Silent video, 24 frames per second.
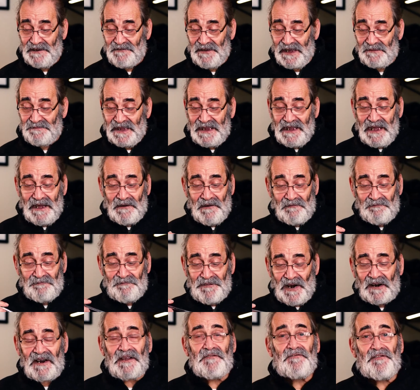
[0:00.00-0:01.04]
A
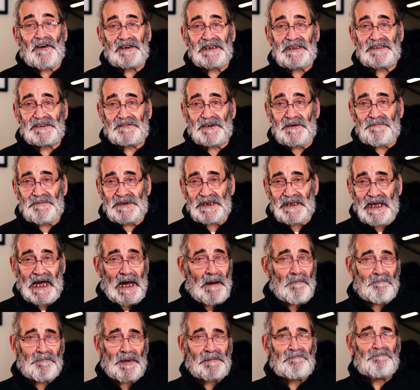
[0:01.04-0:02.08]
very funny script,
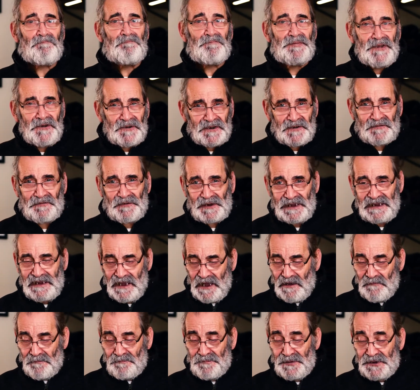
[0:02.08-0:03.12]
but beautifully
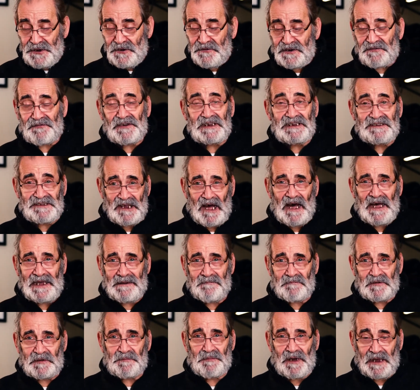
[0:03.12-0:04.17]
beautifully
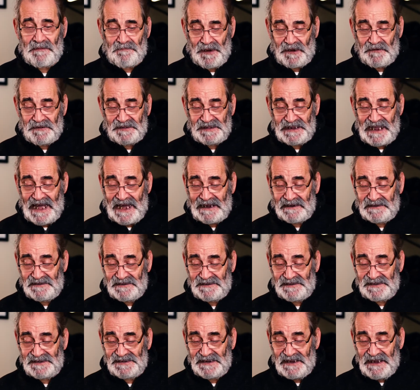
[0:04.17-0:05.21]
timed by both the
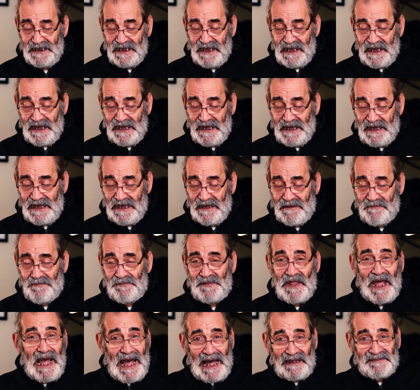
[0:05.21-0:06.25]
actors.
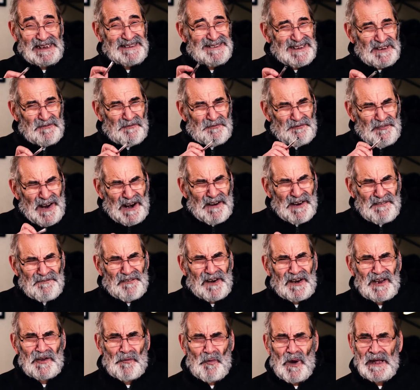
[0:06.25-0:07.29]
And they did very,
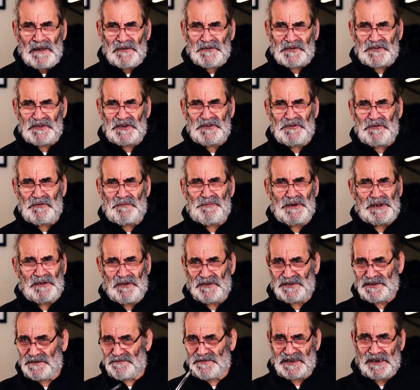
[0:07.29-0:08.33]
very well too
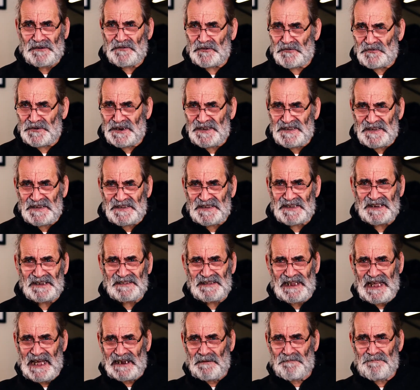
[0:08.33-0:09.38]
because of social
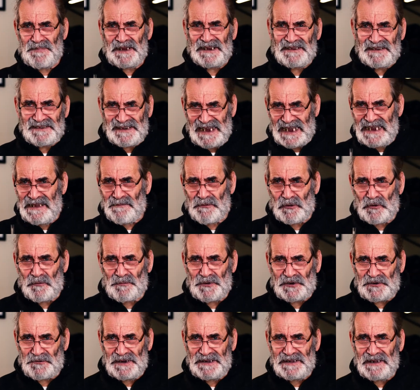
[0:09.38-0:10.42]
distancing. They had a big table
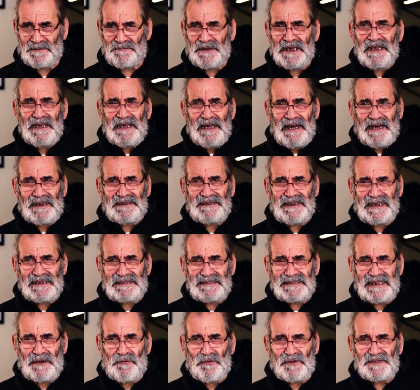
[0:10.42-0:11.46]
between them, and
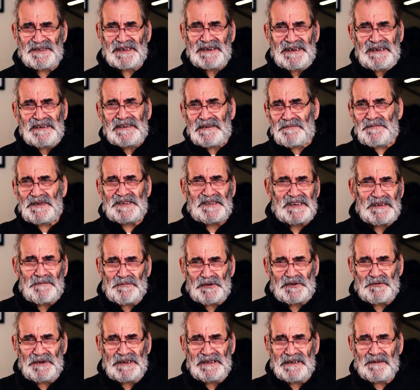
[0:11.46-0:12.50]
yet there was an intimacy
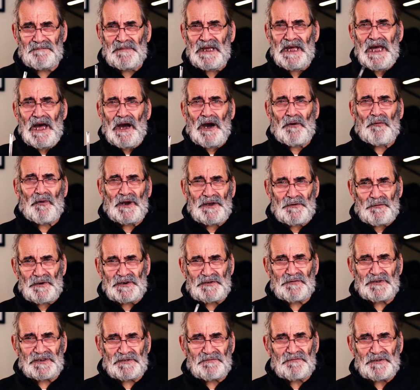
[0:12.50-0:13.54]
between them,
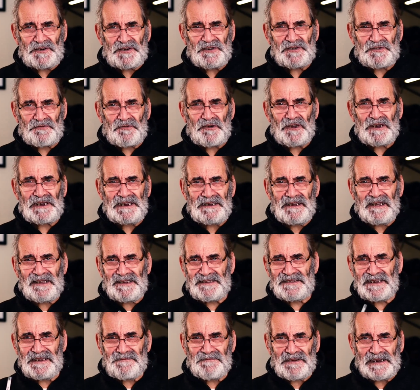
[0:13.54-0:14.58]
which is really
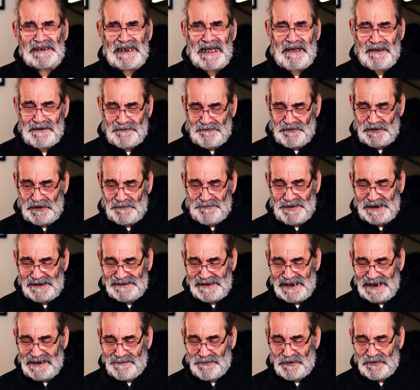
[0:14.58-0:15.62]
nice, even allowing for the big
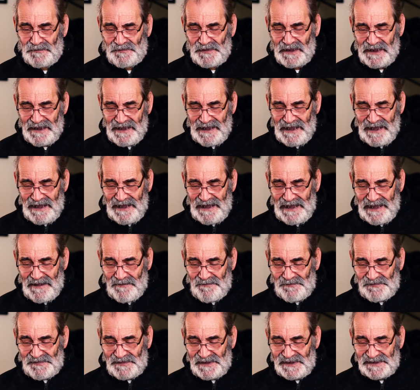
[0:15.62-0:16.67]
table.
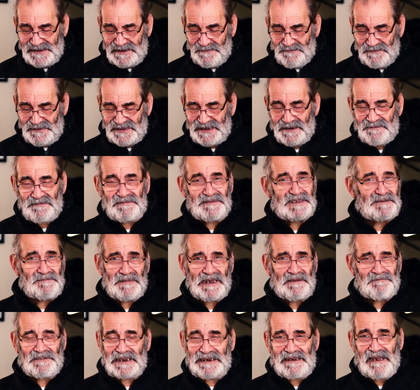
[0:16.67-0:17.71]
Some
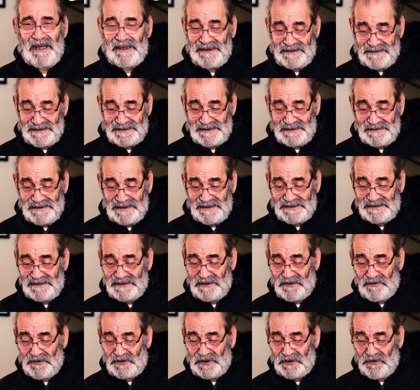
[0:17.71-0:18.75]
lovely lines in this.
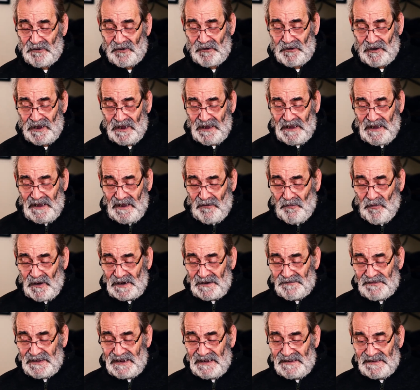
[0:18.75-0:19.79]
You're
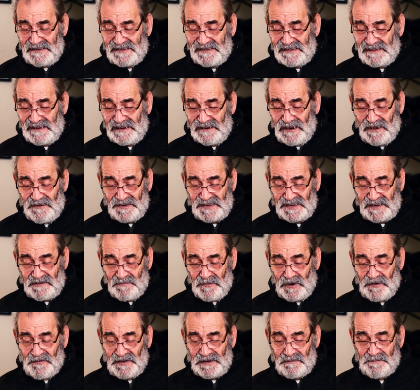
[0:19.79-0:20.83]
one of the slowest
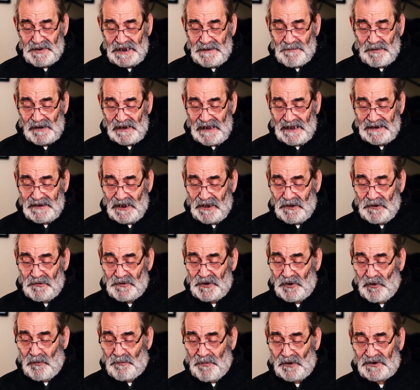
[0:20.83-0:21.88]
moving people I know.
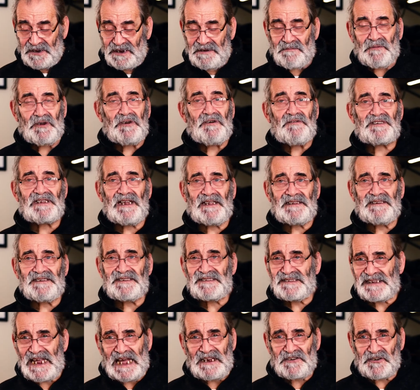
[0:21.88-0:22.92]
Your body moves like a
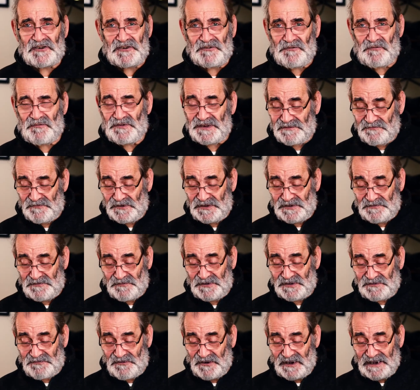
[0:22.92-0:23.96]
statue was
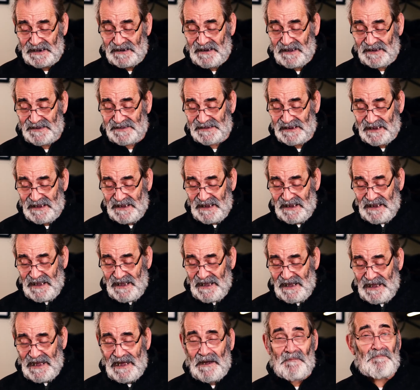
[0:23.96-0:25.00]
really nice.
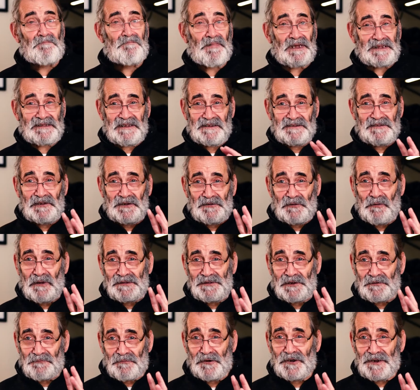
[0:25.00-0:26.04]
But the
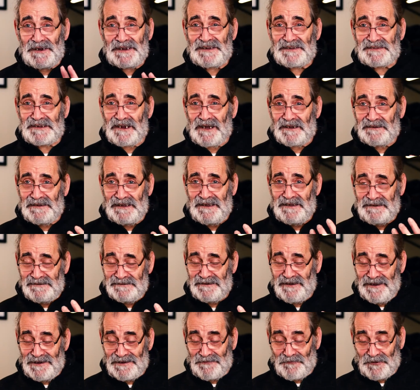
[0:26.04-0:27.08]
one that really stuck
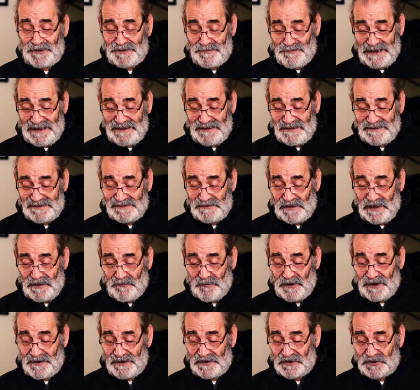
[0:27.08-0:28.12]
with me is
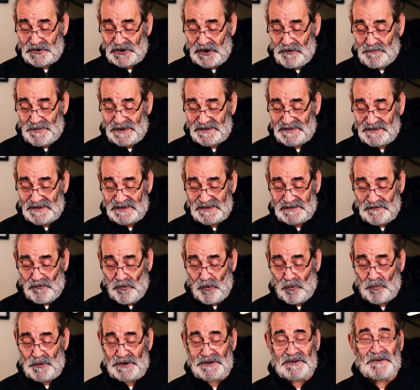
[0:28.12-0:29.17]
we're in show business.
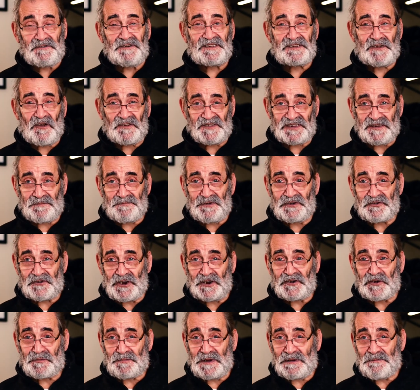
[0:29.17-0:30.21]
All we do is gossip and
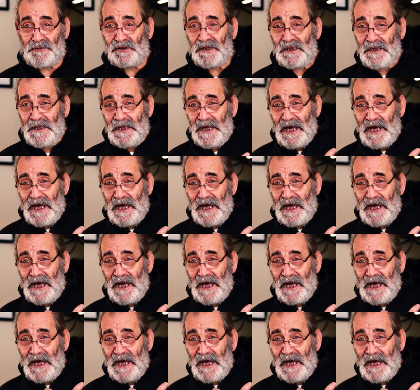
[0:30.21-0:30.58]
judge people.